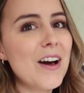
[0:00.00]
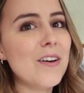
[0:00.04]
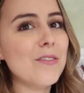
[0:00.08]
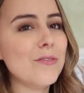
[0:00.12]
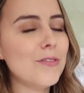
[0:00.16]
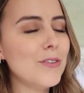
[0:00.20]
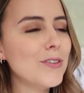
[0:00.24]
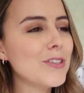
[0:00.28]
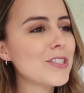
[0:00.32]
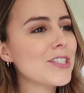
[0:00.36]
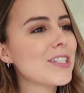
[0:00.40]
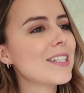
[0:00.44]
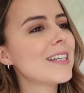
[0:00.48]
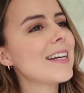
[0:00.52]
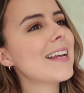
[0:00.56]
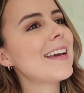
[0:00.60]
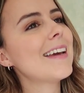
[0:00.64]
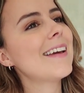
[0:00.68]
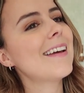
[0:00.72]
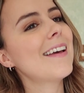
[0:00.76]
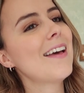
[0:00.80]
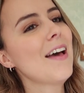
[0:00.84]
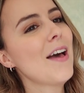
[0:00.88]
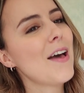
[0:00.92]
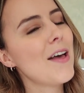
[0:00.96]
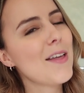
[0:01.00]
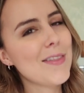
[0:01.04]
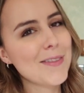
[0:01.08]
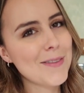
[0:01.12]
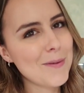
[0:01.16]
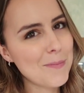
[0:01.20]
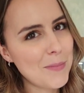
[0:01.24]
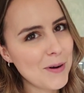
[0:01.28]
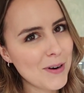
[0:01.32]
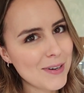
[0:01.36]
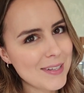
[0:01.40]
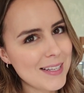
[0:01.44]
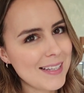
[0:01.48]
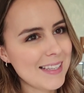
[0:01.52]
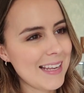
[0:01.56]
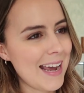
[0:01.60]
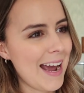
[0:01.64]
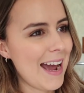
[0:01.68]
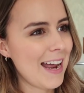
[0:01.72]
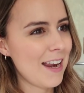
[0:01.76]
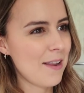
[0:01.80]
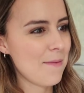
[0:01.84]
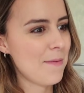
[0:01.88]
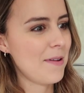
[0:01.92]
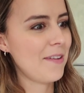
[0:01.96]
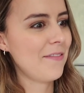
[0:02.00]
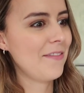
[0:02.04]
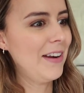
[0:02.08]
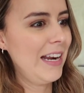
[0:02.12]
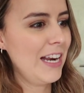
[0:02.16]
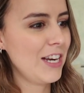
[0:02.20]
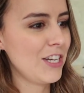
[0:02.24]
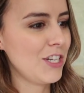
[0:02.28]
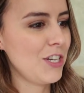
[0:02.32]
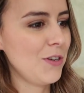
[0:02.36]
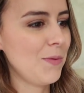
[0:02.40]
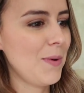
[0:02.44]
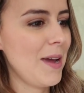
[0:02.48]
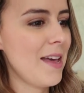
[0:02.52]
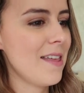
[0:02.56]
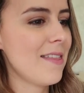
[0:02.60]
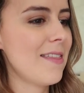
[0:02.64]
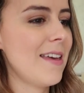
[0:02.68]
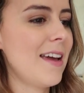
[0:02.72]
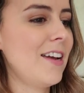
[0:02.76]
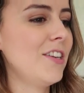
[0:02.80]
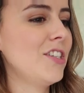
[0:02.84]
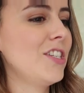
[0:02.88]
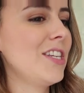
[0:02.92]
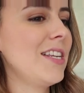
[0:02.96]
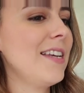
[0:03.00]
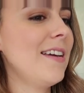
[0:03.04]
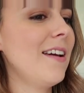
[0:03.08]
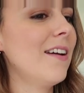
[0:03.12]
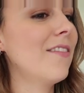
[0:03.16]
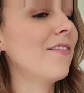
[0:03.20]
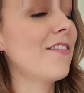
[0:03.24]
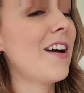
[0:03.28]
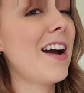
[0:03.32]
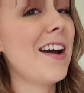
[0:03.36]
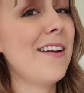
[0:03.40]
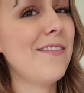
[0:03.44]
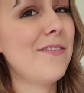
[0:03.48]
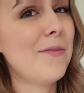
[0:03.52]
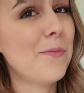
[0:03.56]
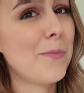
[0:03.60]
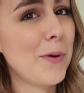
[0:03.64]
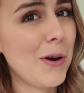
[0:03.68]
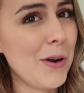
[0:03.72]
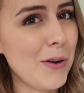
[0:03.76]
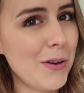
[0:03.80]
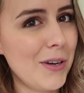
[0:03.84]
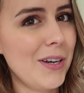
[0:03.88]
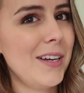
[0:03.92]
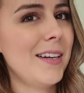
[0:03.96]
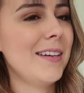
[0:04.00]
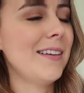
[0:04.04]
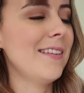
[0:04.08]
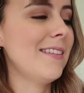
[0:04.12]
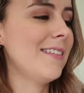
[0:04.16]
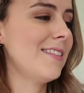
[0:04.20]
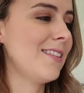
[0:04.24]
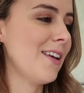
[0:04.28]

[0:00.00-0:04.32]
Unfortunately, the boxes I had a bit of an issue with, they actually arrived broken,